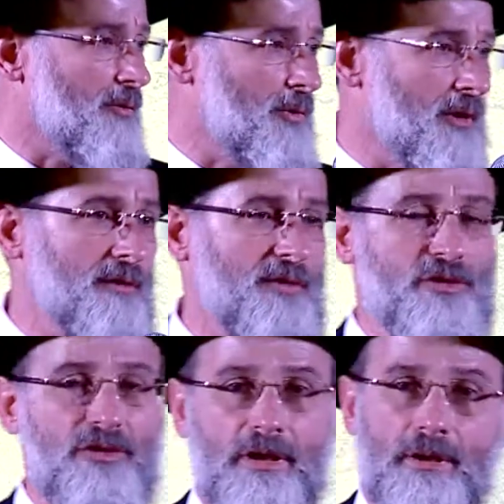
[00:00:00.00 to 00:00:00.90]
the will of
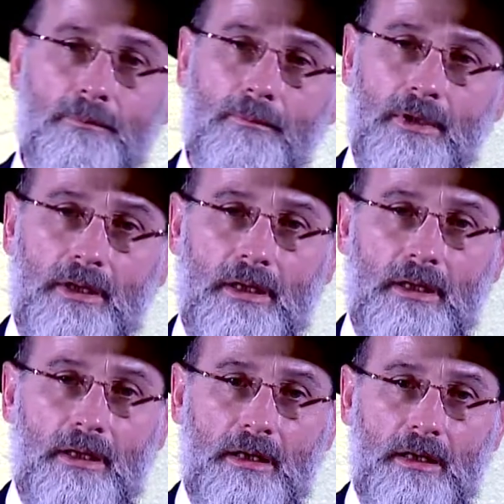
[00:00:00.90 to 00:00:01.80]
Hashem.
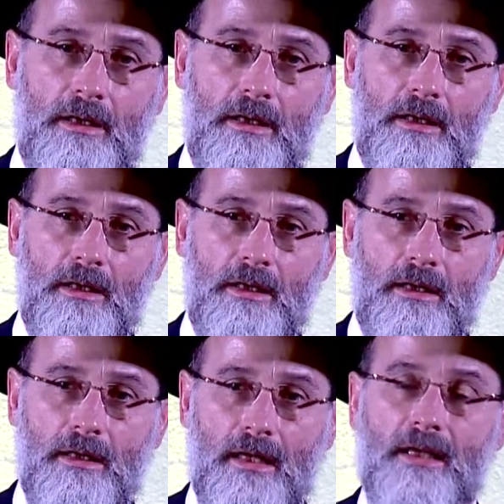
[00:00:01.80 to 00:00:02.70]

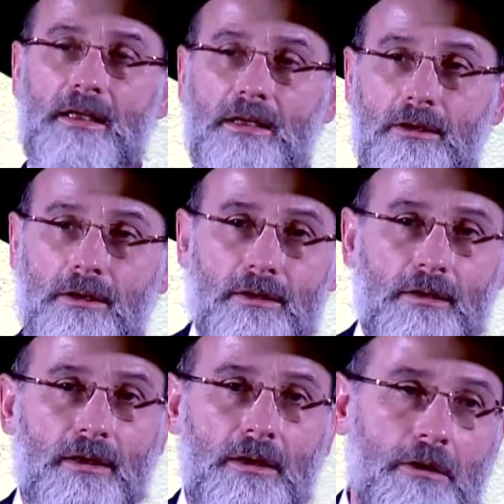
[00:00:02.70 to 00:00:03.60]
And he
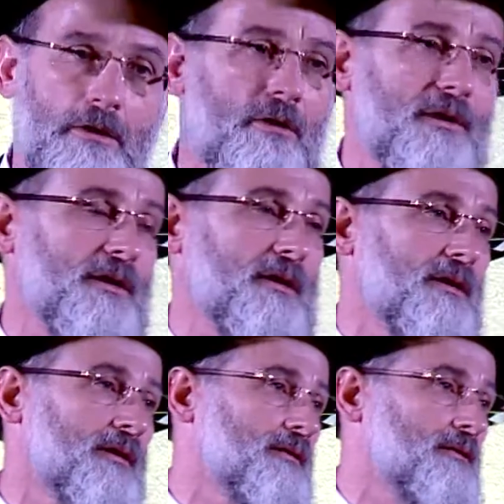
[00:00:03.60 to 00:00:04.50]
heard a calling.